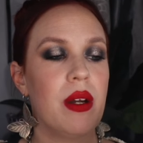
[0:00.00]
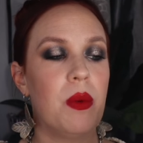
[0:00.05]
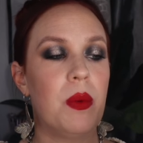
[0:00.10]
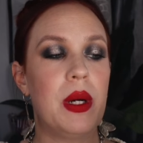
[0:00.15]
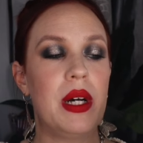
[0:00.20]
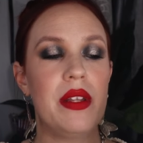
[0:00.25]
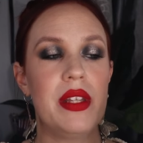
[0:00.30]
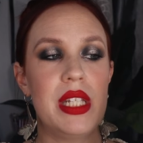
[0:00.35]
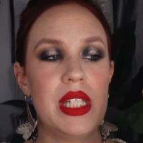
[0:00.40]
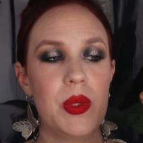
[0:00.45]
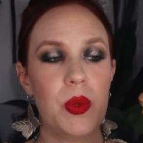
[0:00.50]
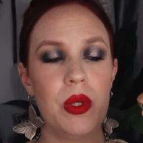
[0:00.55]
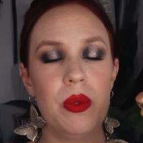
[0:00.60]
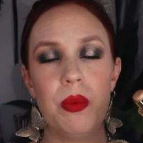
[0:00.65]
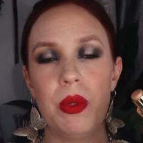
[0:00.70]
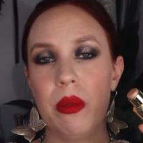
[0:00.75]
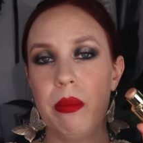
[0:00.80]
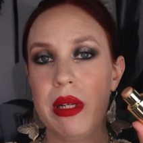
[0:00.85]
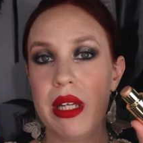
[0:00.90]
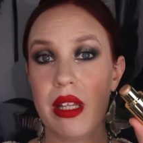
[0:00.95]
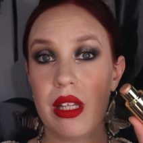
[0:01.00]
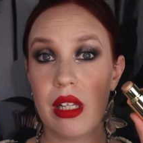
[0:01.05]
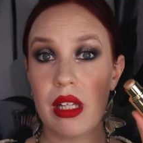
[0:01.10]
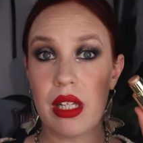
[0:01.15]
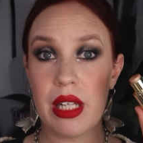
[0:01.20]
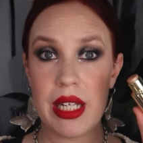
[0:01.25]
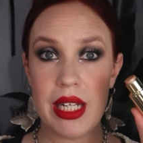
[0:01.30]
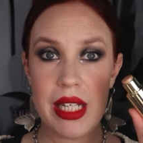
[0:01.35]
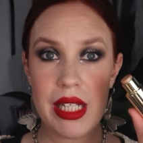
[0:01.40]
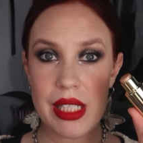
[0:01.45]
While this one would be the
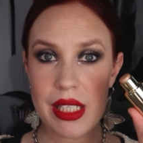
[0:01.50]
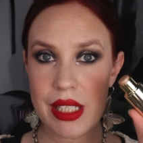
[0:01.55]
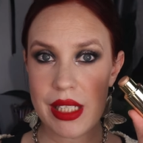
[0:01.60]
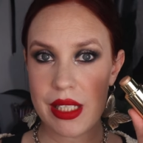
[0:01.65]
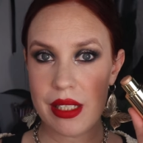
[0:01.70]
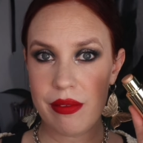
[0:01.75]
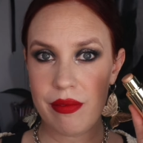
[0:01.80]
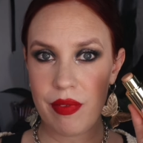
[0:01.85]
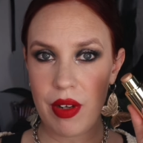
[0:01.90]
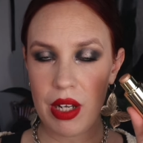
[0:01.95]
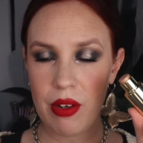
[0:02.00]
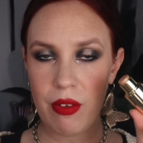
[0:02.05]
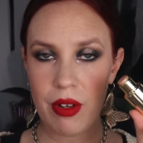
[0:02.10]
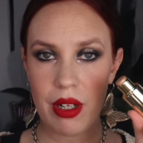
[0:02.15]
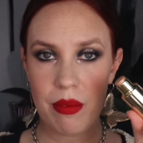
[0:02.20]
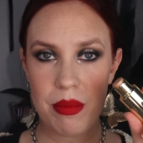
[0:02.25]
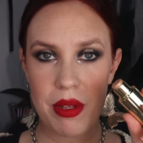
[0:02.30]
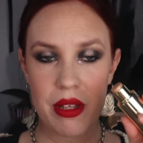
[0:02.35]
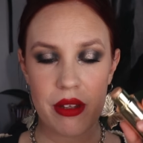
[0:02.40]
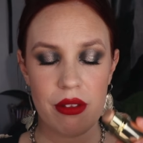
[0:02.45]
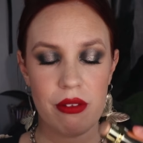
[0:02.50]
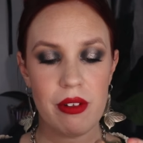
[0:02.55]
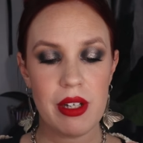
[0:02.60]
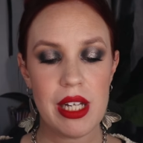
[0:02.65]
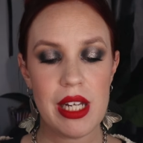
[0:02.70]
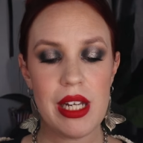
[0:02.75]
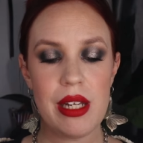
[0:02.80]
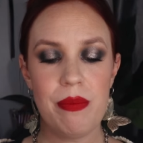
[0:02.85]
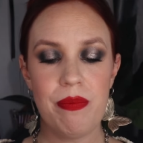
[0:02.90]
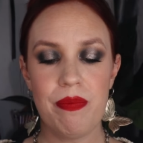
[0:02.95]
least favorite of the
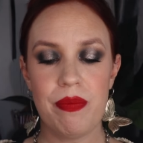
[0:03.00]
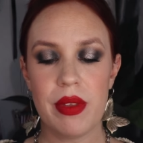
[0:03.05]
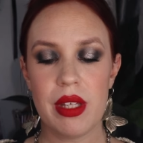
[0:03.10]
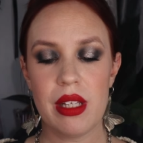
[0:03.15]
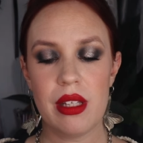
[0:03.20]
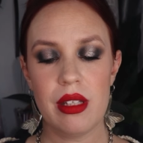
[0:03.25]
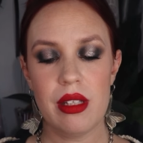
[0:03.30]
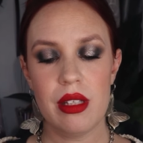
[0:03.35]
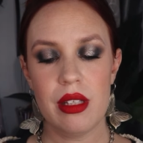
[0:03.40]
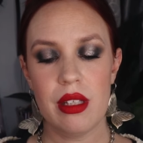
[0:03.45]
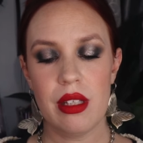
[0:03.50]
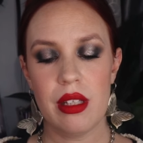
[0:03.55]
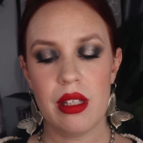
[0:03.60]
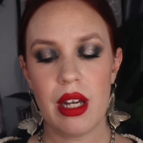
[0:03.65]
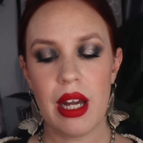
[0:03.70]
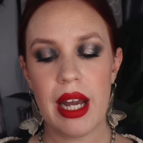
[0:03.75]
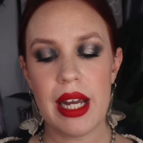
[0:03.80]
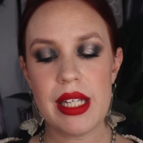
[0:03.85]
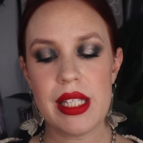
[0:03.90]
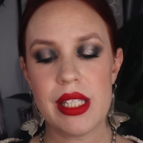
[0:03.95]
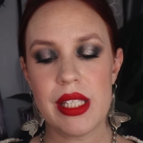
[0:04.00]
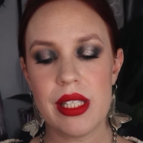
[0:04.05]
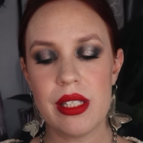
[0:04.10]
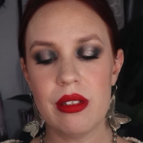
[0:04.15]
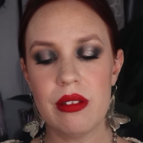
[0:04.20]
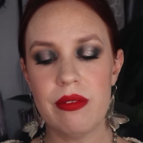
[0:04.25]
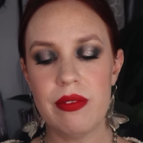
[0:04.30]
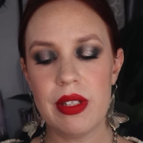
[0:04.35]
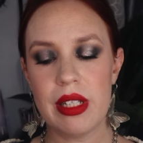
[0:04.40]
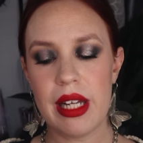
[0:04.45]
three, I
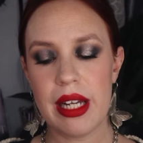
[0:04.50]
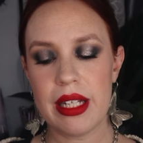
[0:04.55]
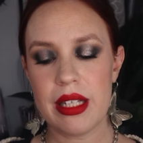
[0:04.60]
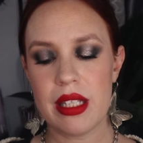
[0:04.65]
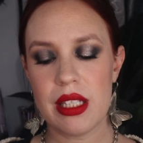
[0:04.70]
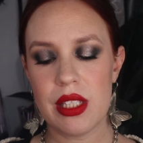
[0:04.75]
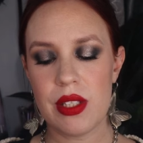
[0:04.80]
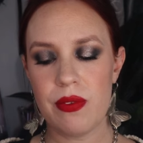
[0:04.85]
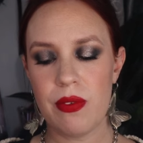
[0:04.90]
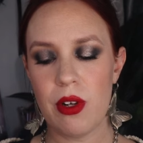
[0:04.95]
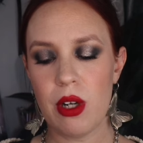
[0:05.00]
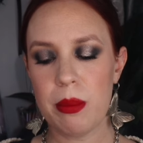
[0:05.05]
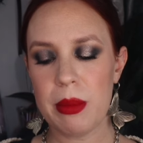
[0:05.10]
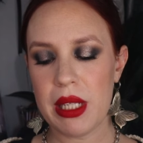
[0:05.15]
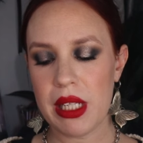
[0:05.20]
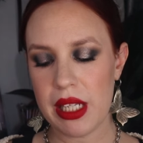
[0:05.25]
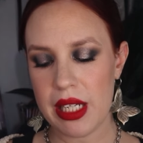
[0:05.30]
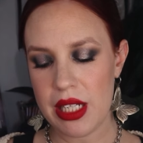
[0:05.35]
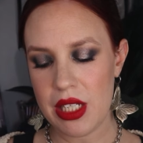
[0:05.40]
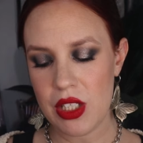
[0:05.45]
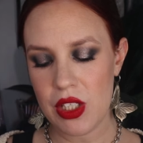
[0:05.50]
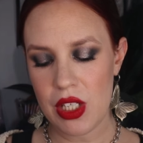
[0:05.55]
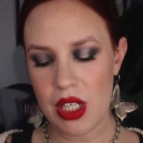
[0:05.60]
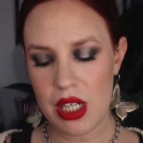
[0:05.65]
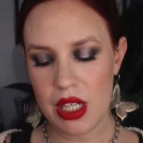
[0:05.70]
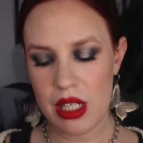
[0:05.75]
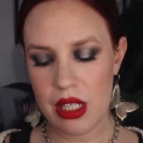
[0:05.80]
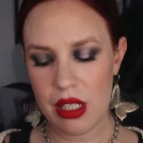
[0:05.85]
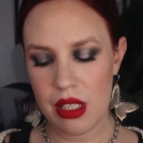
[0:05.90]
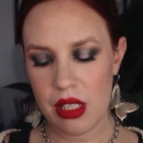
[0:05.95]
still feel like this
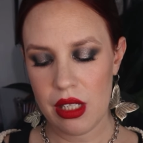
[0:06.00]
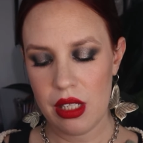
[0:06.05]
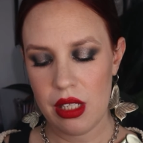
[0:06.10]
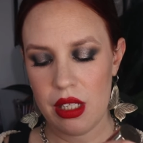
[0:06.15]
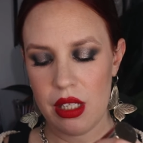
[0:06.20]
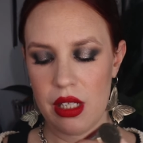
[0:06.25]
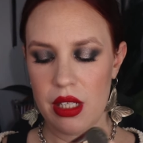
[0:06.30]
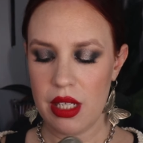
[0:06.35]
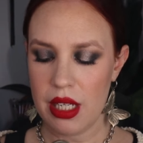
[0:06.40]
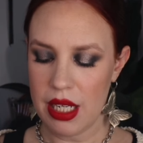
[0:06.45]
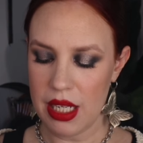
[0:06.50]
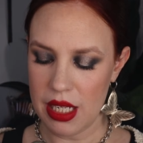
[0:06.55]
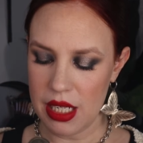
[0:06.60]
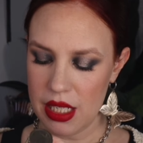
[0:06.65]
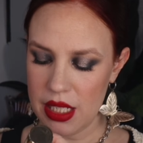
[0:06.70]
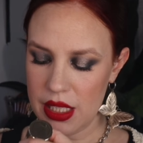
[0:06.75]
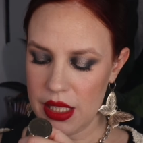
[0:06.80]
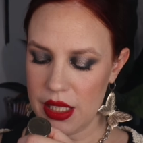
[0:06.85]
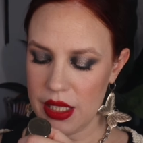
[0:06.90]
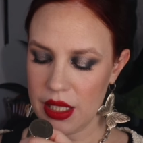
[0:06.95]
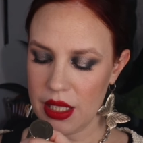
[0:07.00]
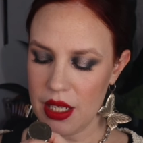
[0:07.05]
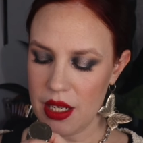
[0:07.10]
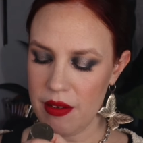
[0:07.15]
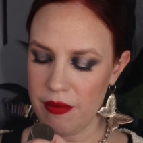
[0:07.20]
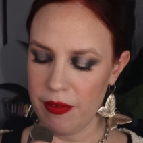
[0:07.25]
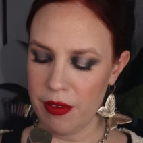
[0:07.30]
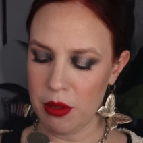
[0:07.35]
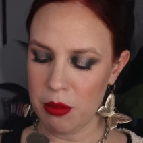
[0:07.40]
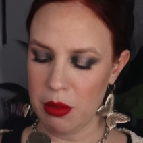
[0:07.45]
formulation is
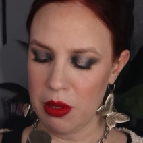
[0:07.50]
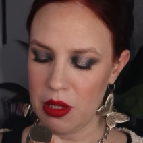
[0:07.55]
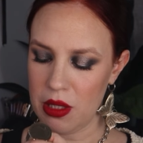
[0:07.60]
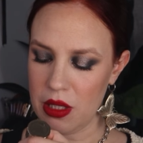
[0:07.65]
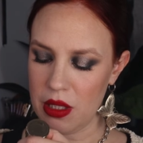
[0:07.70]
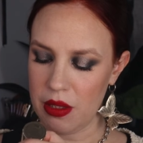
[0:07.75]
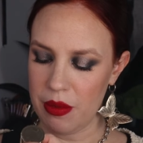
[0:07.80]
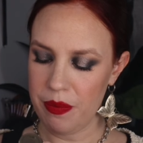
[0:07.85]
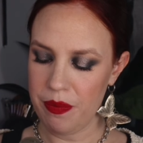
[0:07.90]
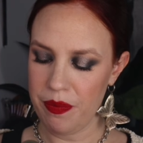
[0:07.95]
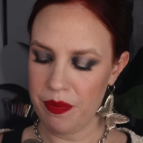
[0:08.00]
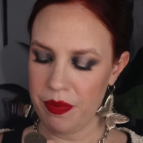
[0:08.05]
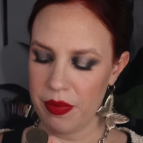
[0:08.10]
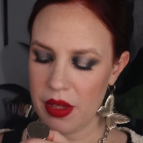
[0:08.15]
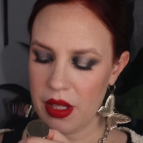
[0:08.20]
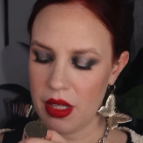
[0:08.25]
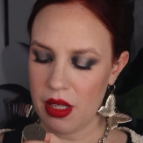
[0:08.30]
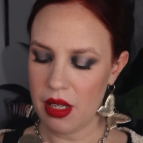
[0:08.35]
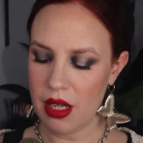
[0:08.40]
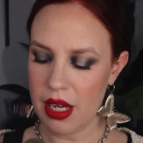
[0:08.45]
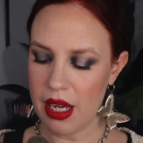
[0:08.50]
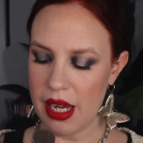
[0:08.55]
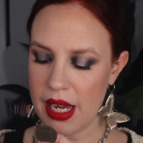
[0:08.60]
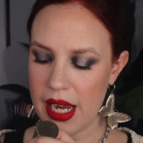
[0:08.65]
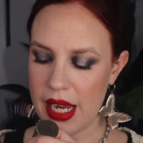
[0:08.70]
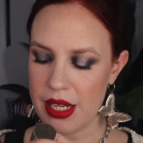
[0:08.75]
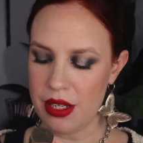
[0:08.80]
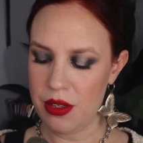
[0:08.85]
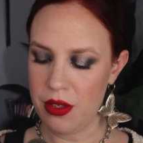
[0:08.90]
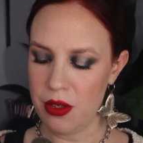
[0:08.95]
comfortable.
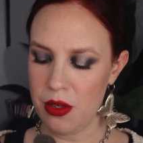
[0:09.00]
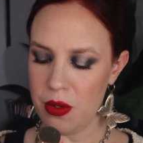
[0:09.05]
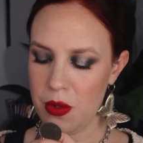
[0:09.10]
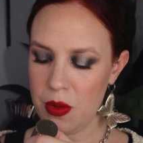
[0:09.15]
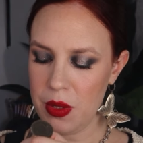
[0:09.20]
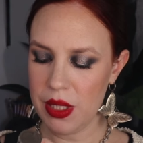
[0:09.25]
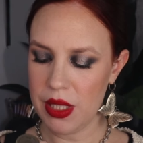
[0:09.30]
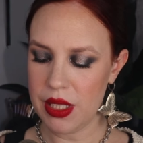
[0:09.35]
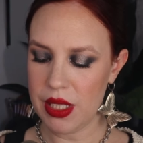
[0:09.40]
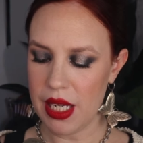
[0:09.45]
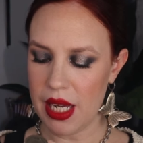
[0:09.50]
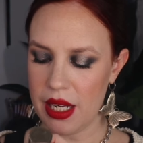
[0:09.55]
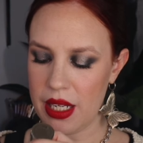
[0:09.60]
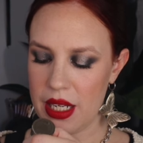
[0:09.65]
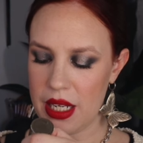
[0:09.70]
I do set